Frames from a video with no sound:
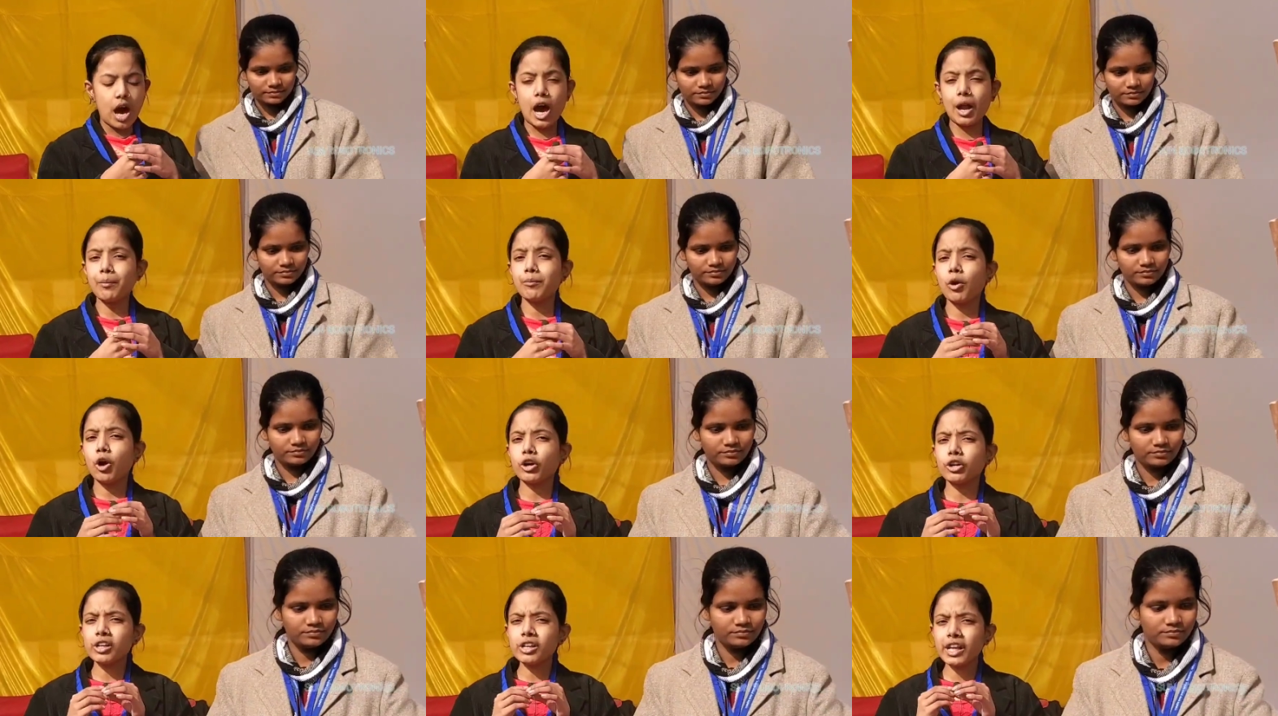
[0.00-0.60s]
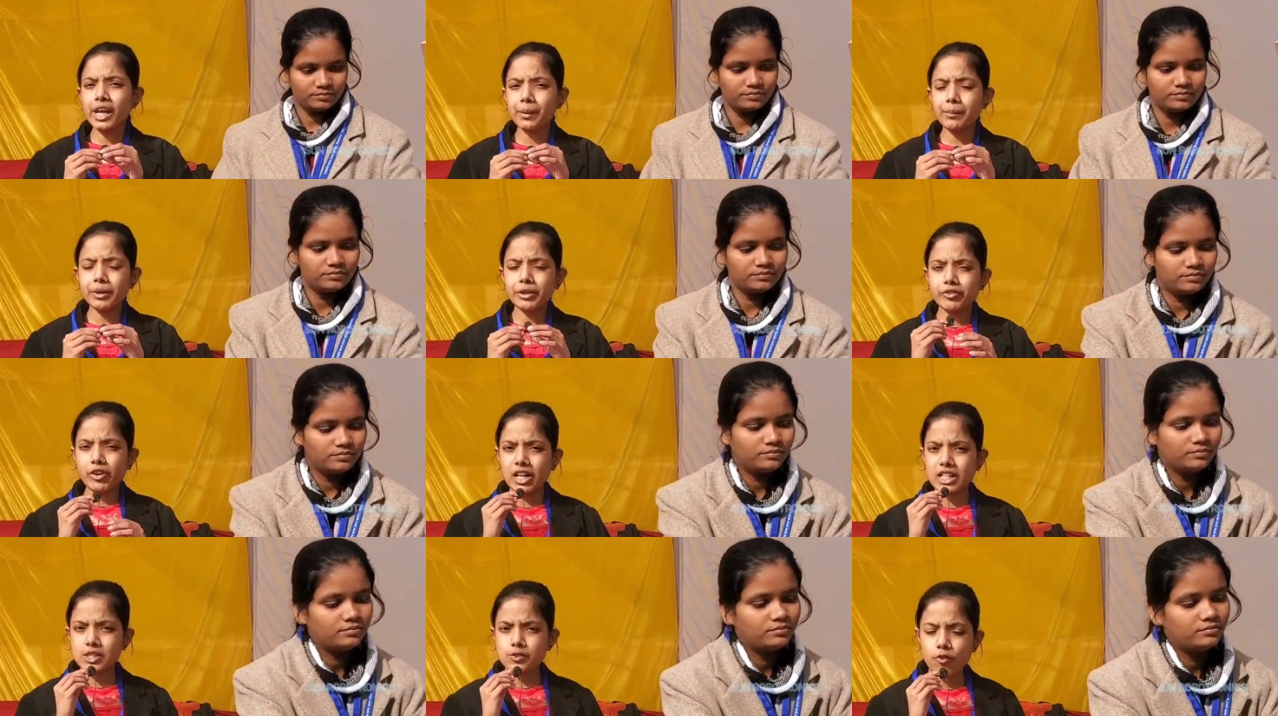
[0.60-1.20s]
Speaker 1: Our model can be
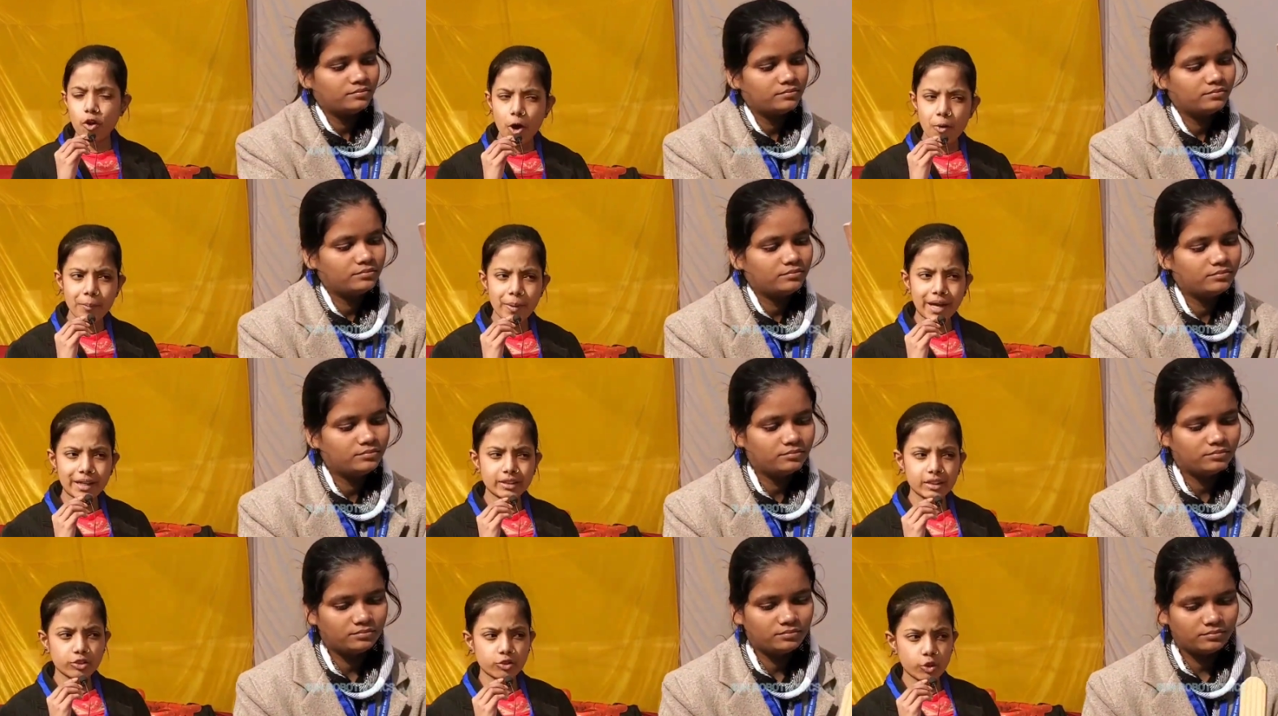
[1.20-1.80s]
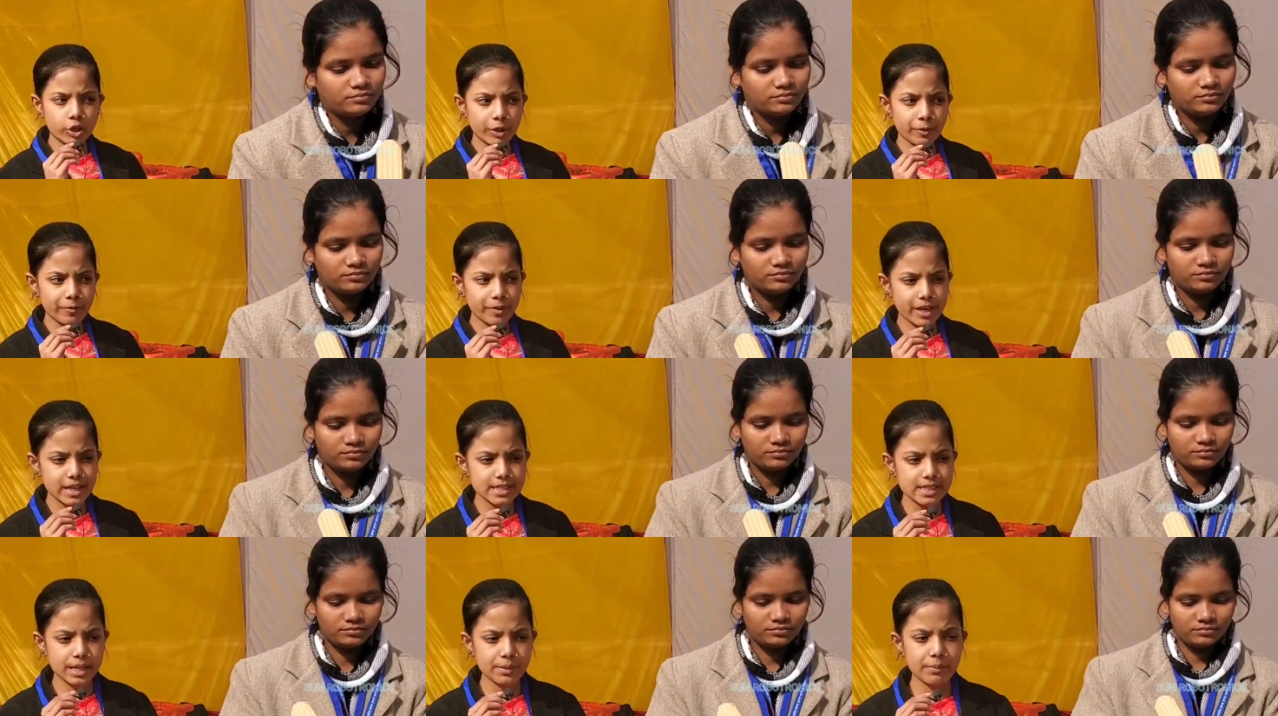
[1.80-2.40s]
transformed by the three
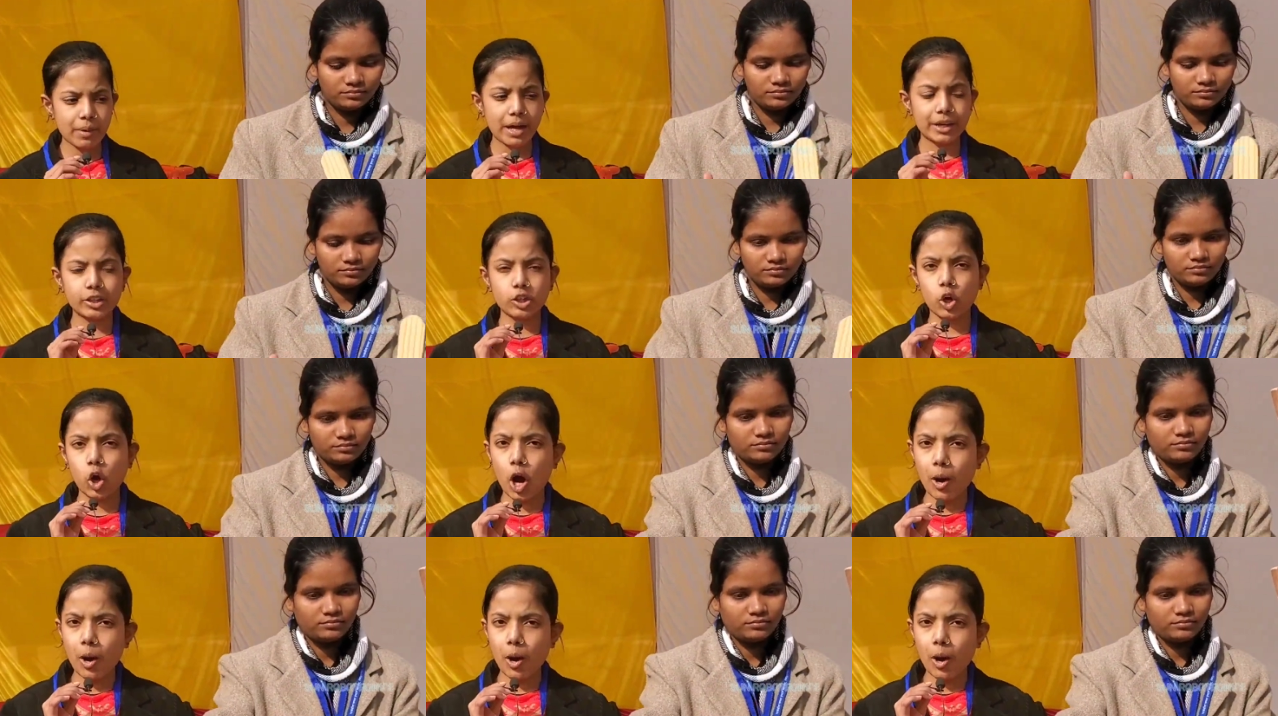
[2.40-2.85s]
ways and by the